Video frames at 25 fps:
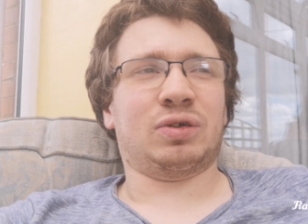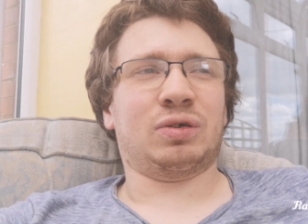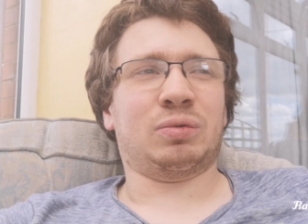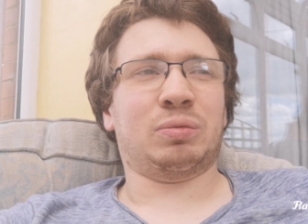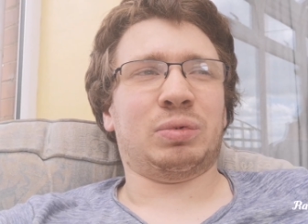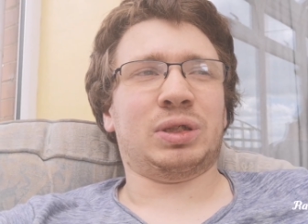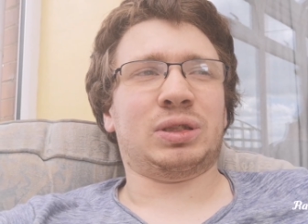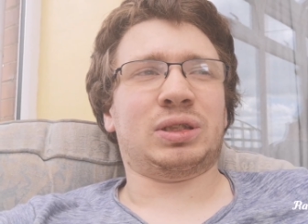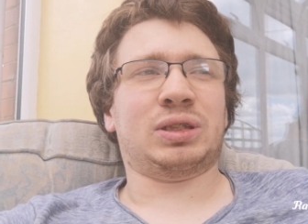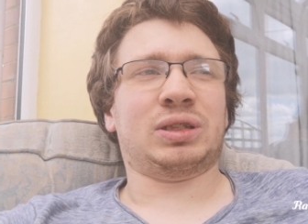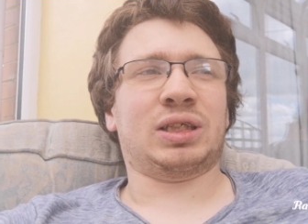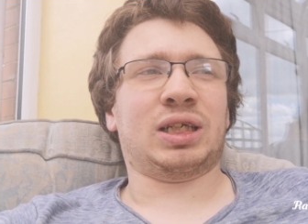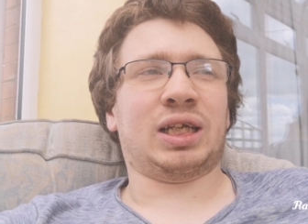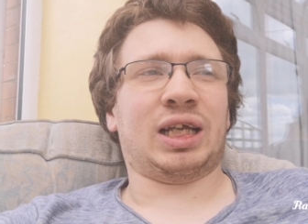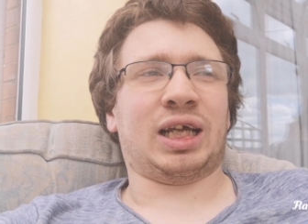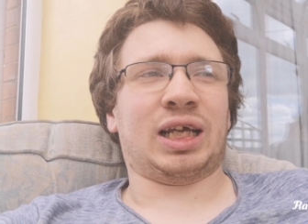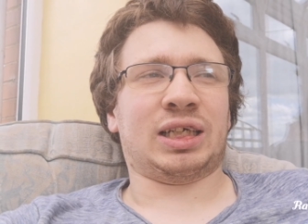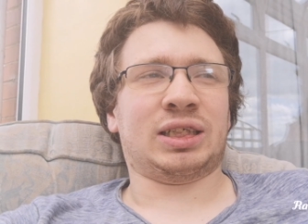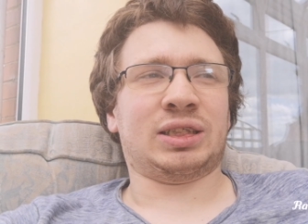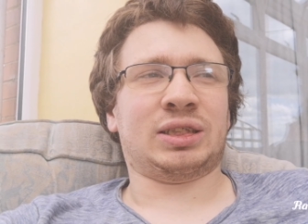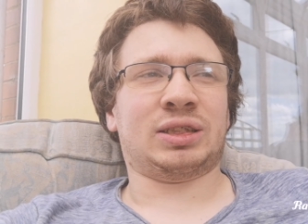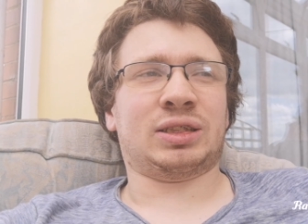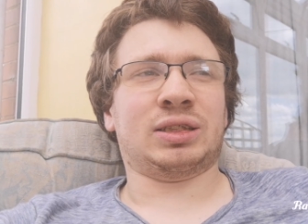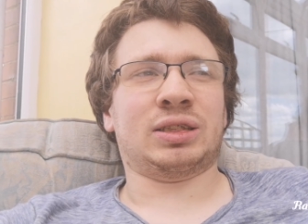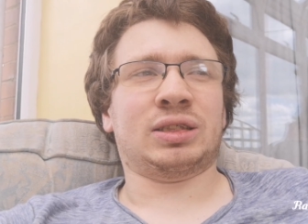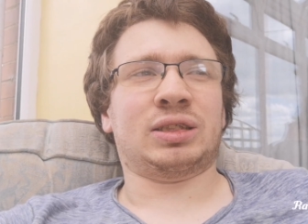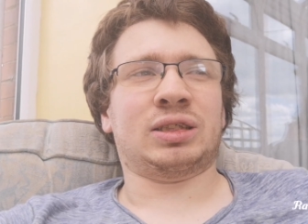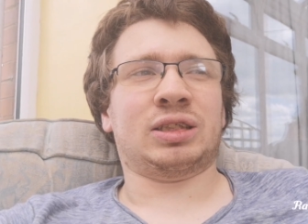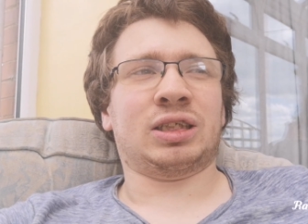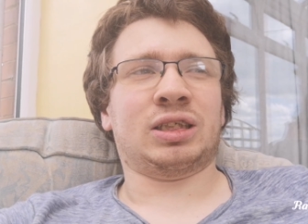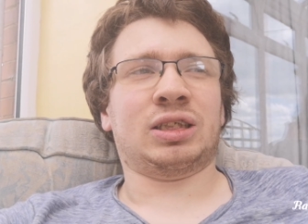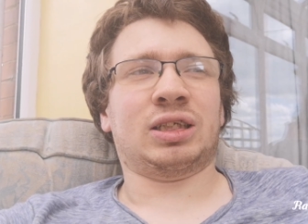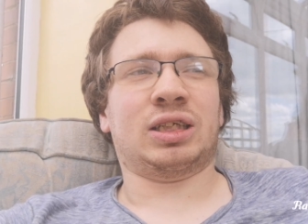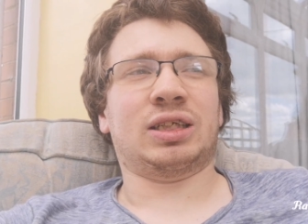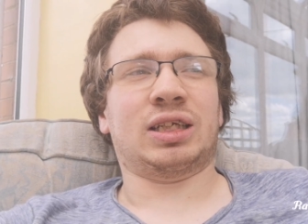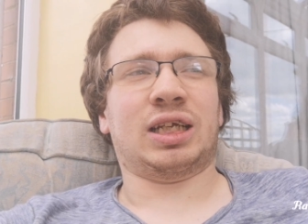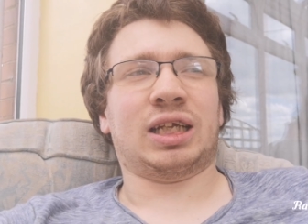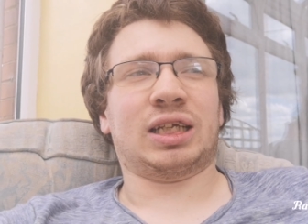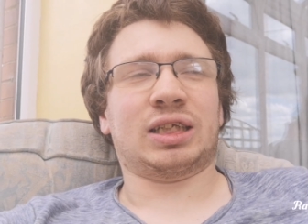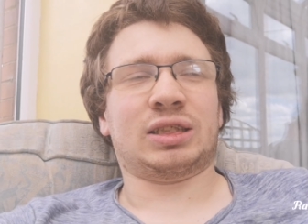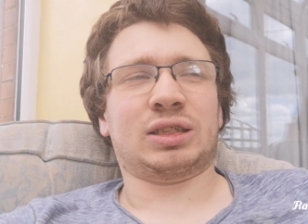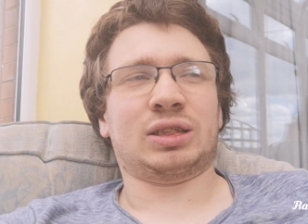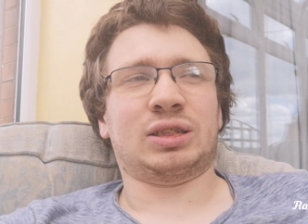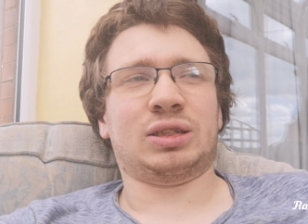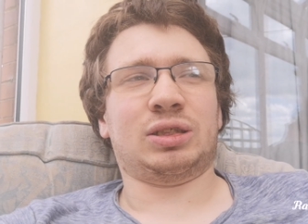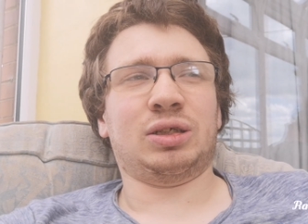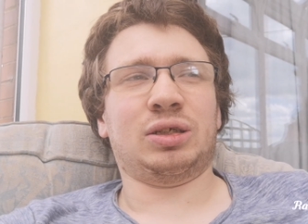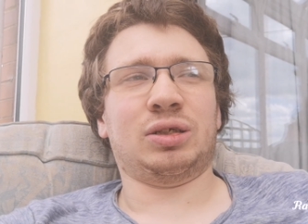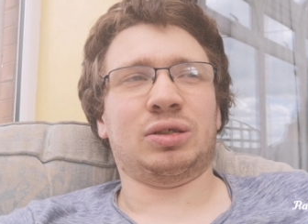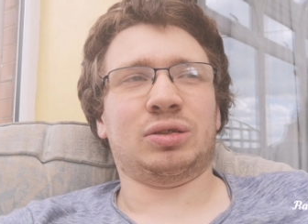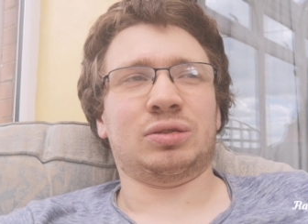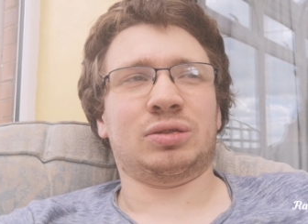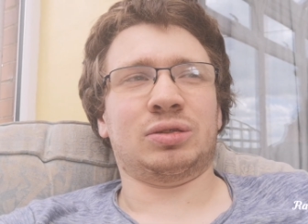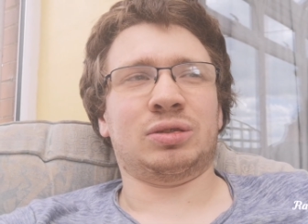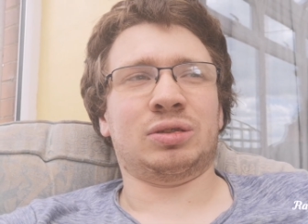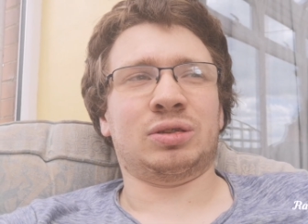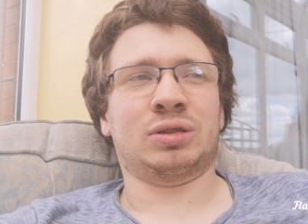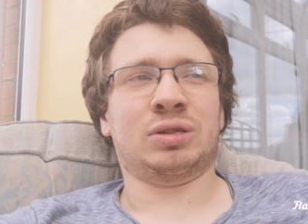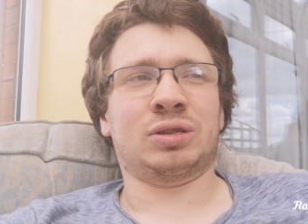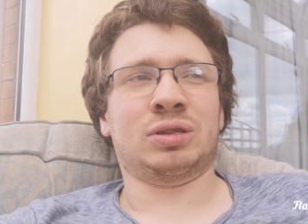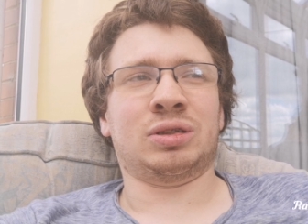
which lasts until the next turn.